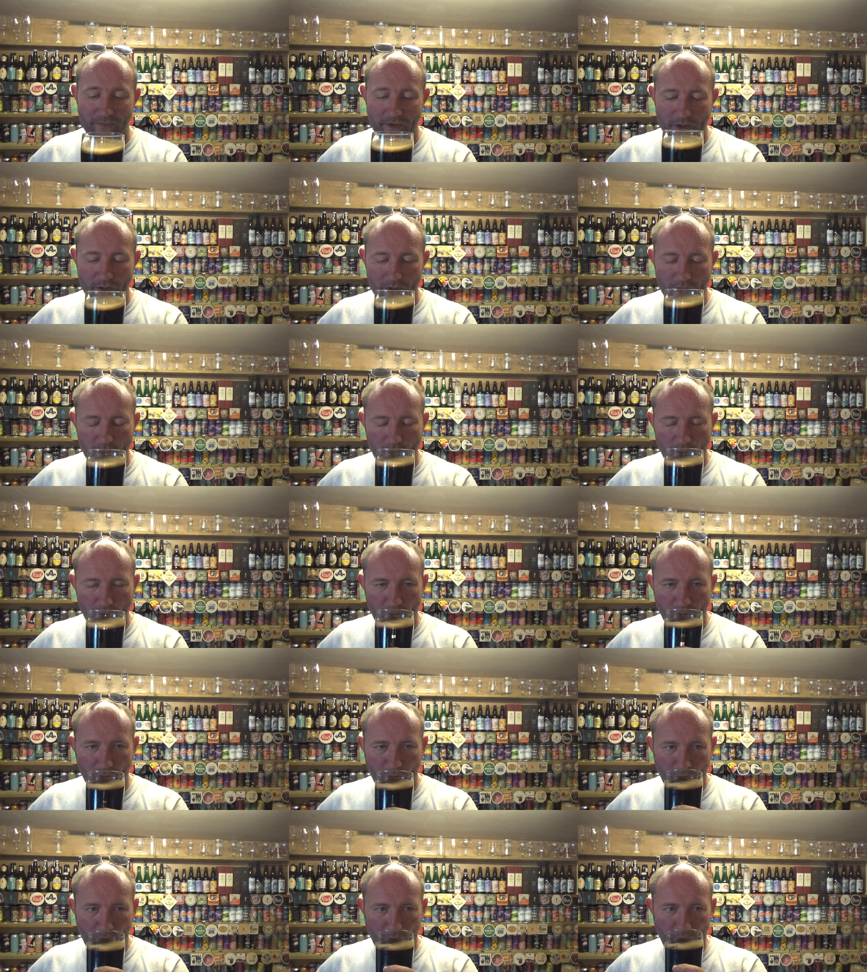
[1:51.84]

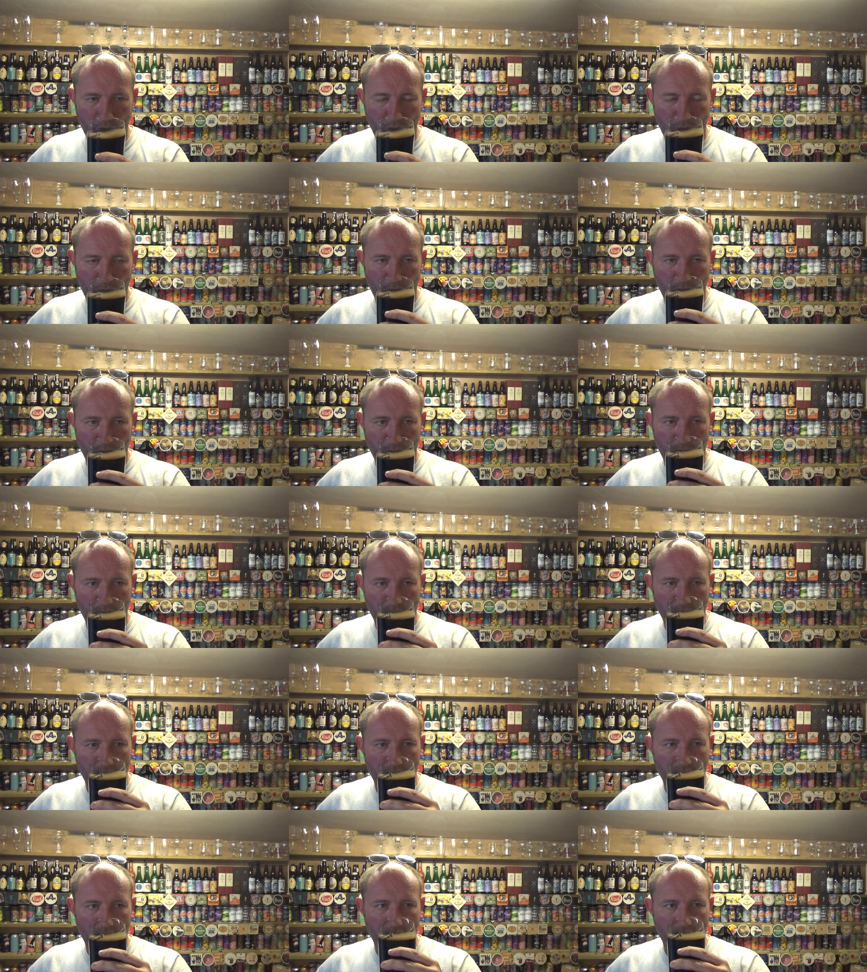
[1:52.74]

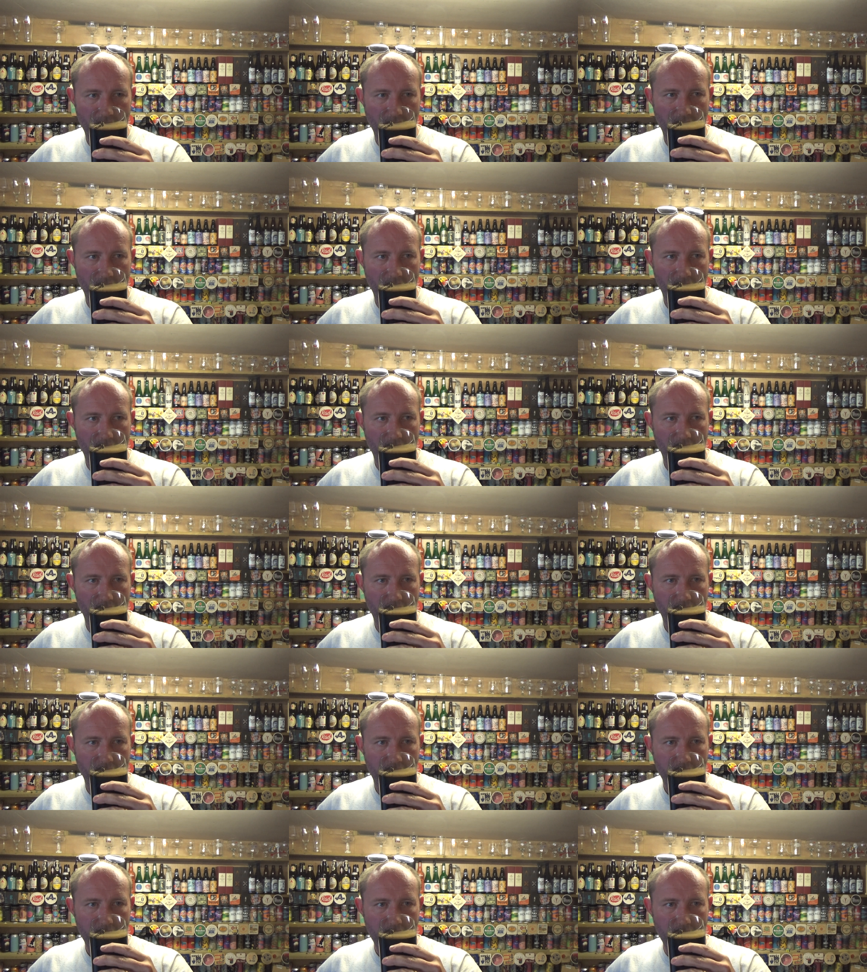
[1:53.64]

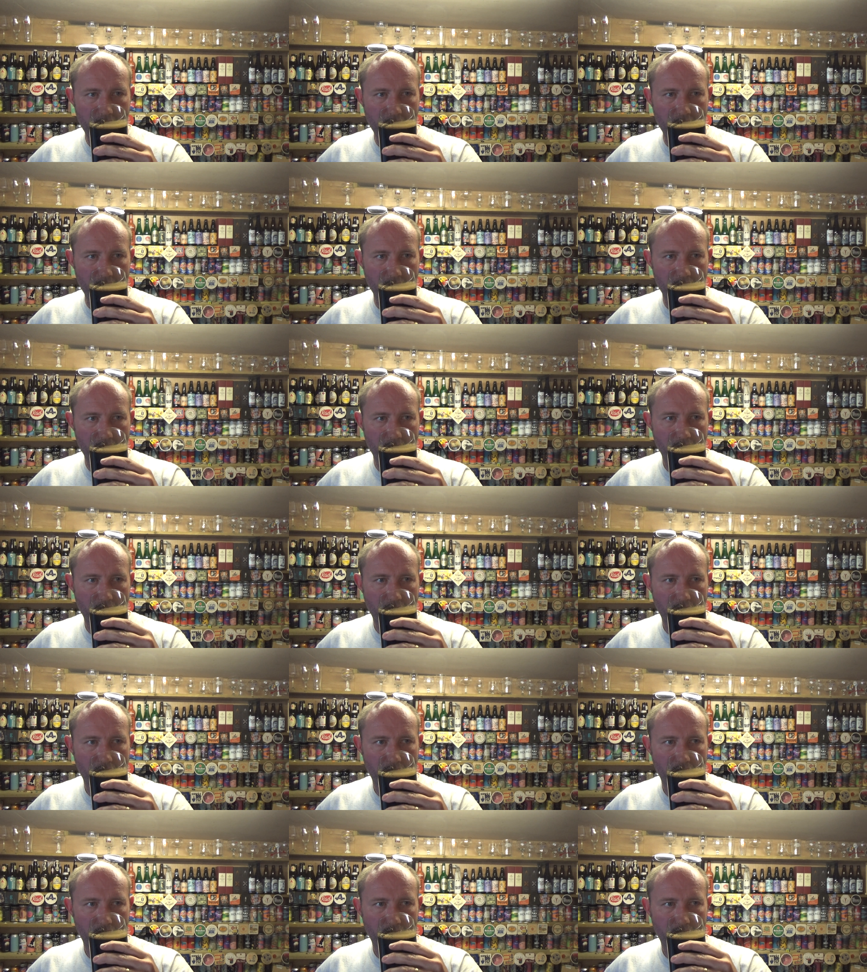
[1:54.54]

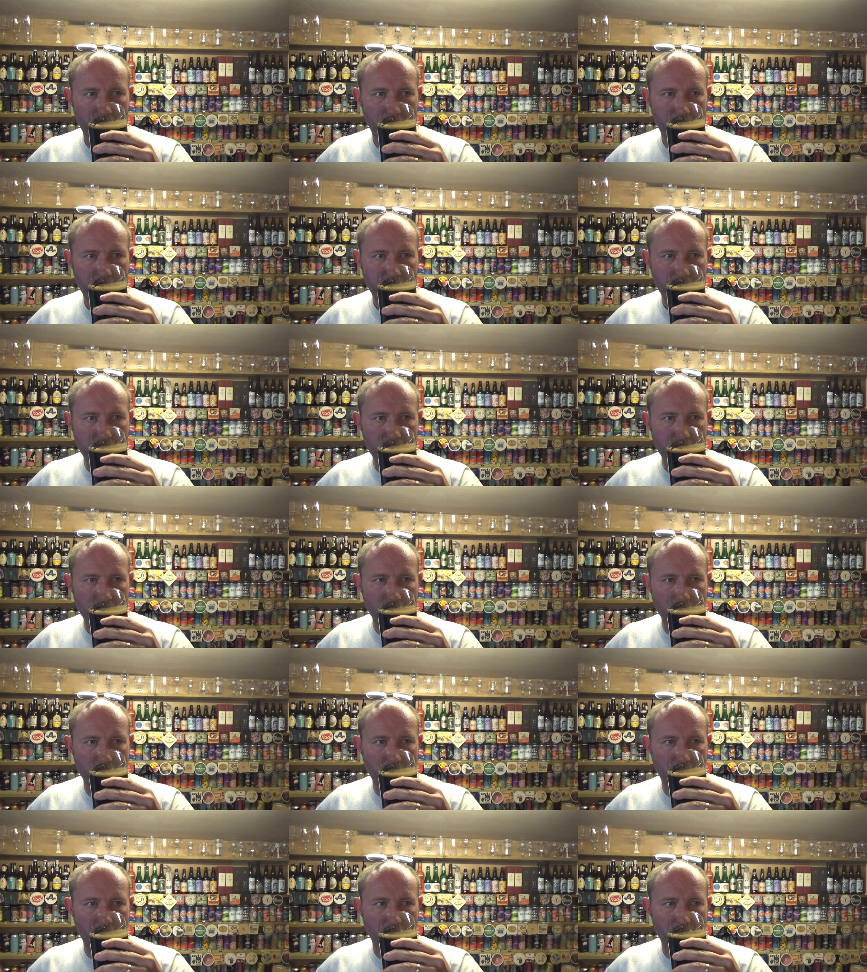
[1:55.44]

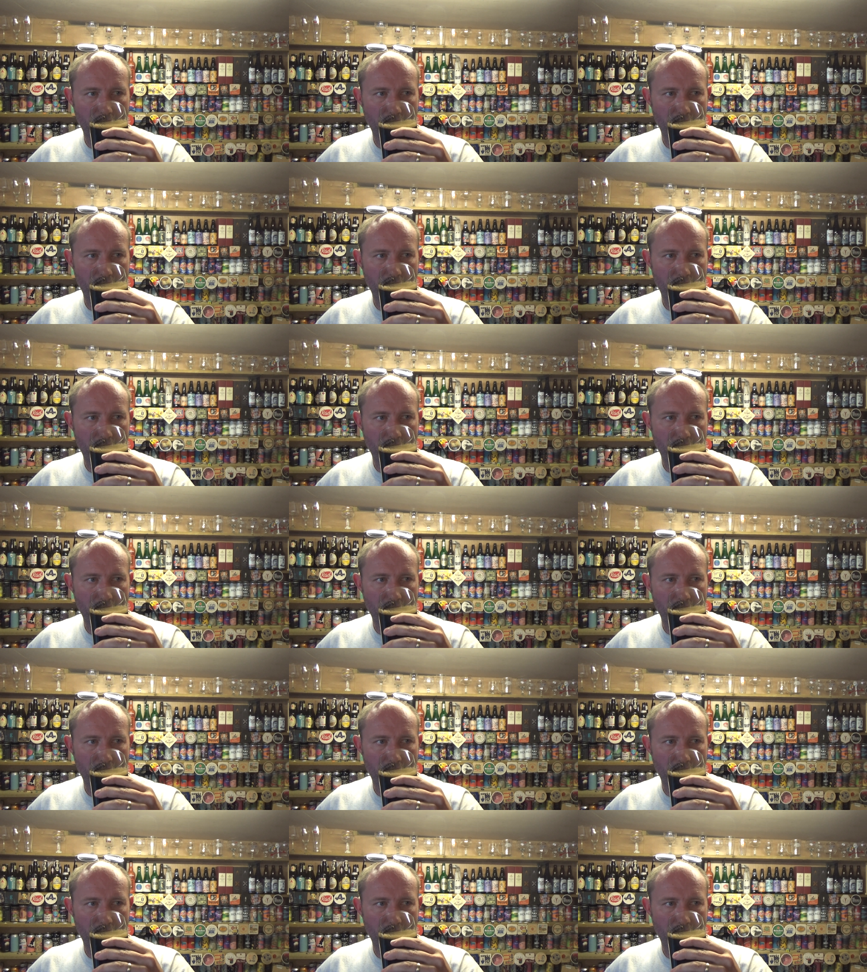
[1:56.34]
Nobody speaks.